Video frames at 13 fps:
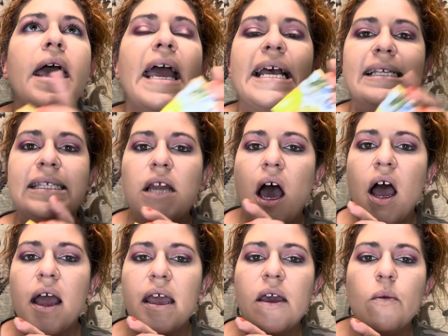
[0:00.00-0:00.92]
it's
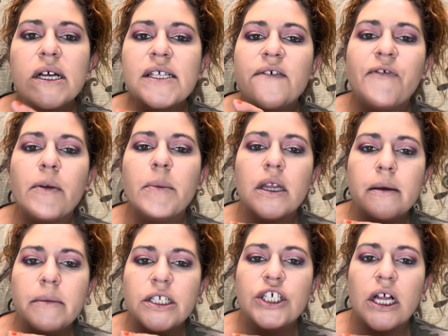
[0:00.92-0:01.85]
not, it wasn't from the
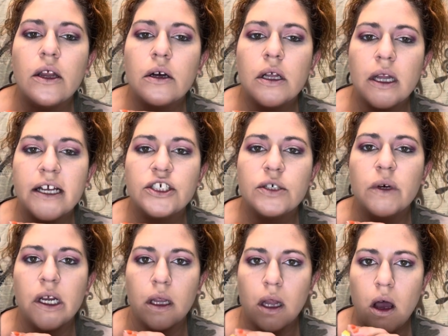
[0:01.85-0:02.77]
Limoncello collection
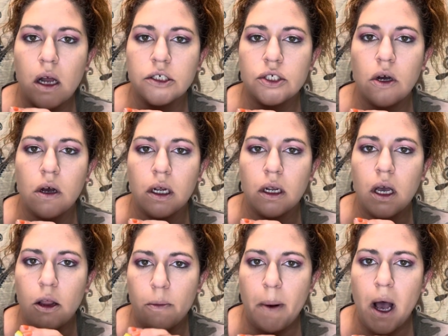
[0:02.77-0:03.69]
when it launched on
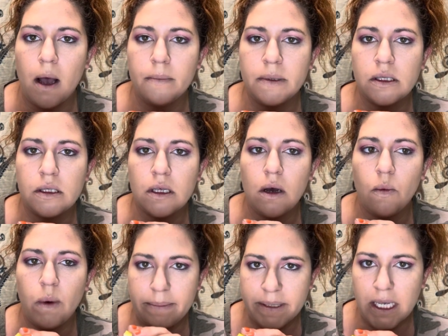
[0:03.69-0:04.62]
ColourPop's
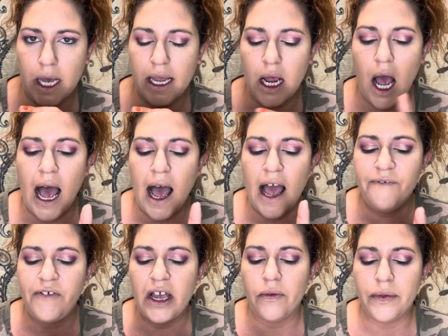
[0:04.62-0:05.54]
website. I
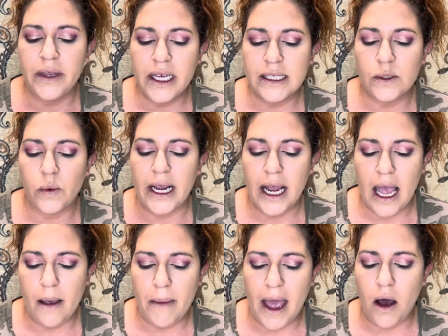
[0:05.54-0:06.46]
found this when it
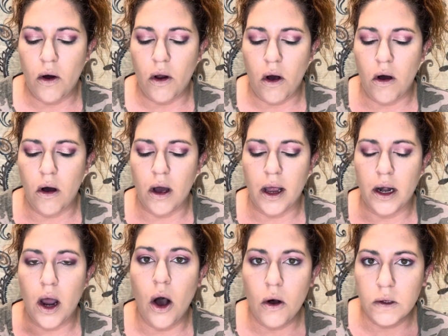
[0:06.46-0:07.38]
came out
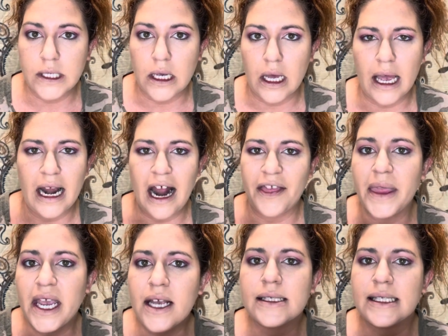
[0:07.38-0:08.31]
on Ulta. And I
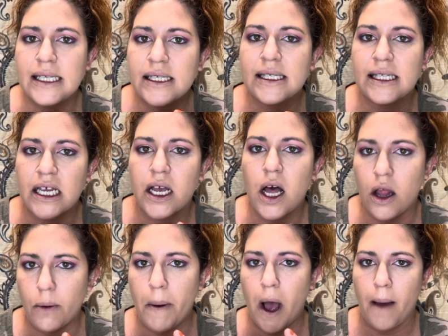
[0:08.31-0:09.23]
think since then
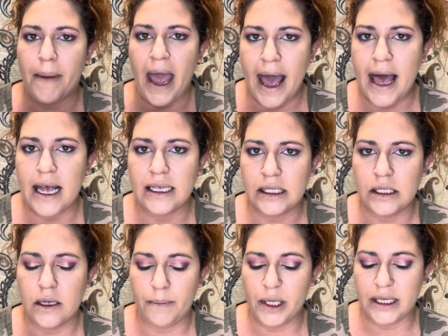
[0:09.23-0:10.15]
ColourPop has
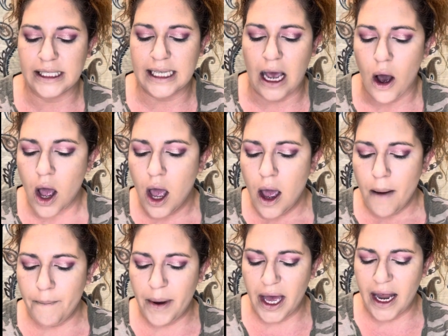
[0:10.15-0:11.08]
put these out.
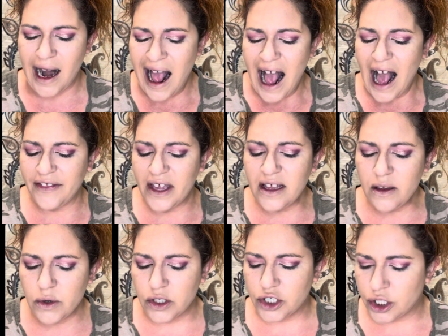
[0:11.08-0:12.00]
But I think there
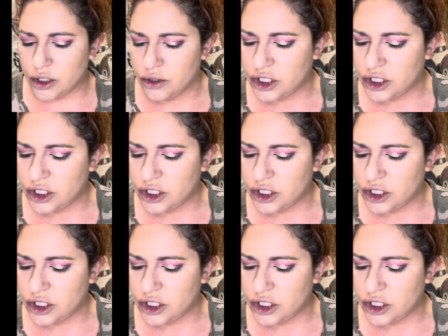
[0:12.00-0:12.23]
were two